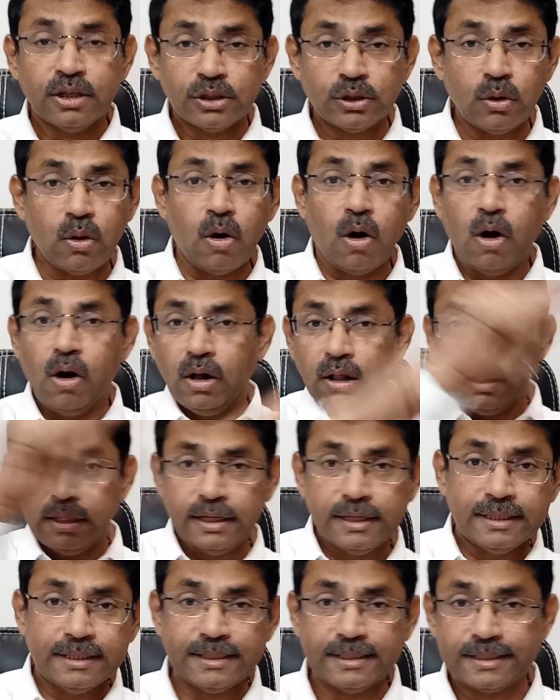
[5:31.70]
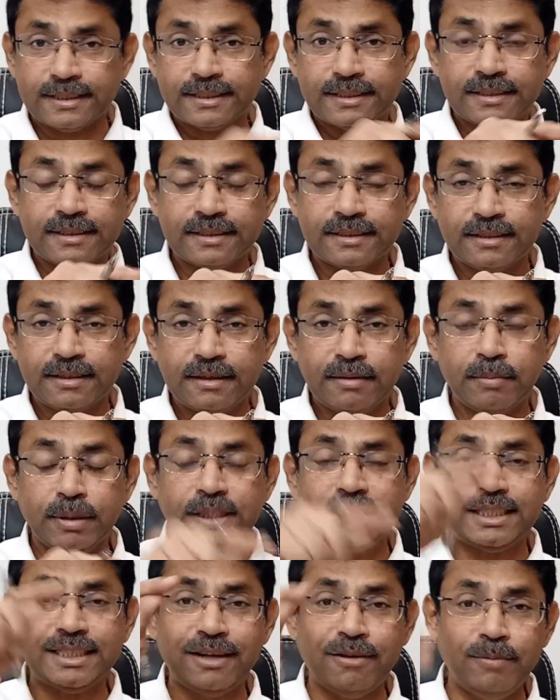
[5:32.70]
So all this
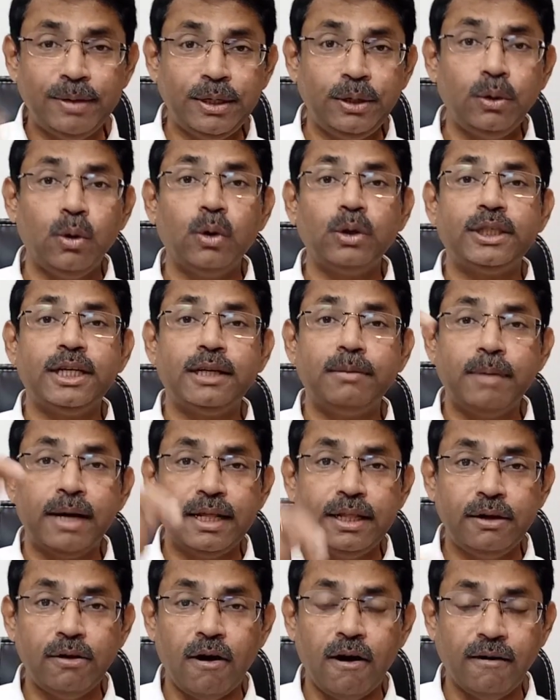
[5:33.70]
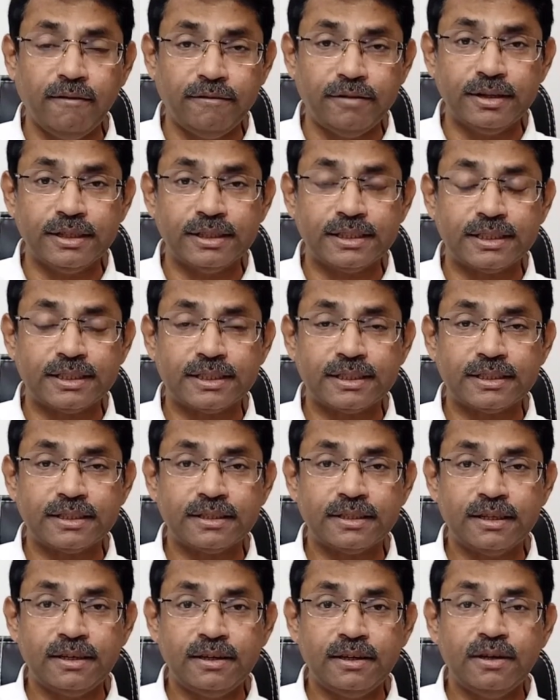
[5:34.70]
must have been noted by the
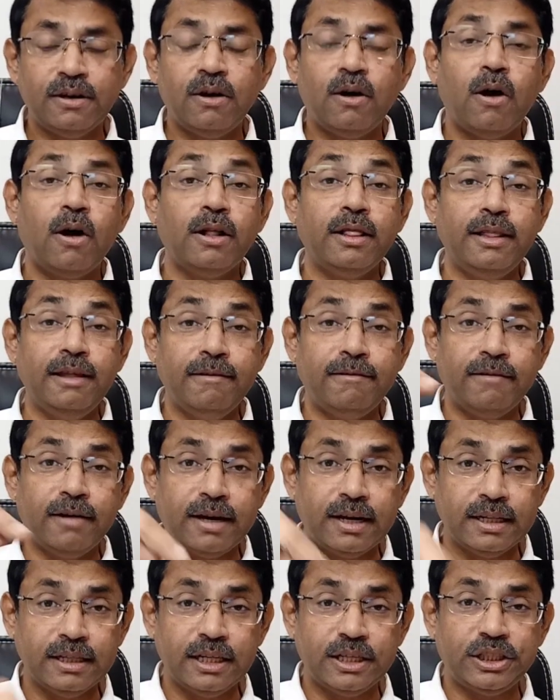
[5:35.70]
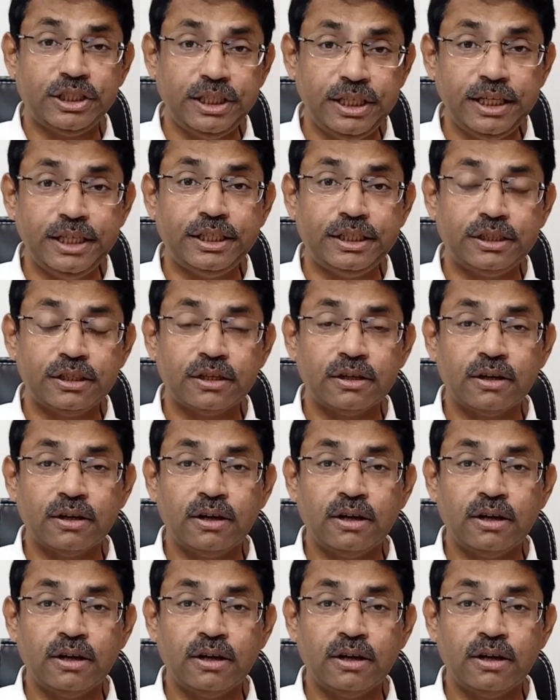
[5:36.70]
office on the farad sheet,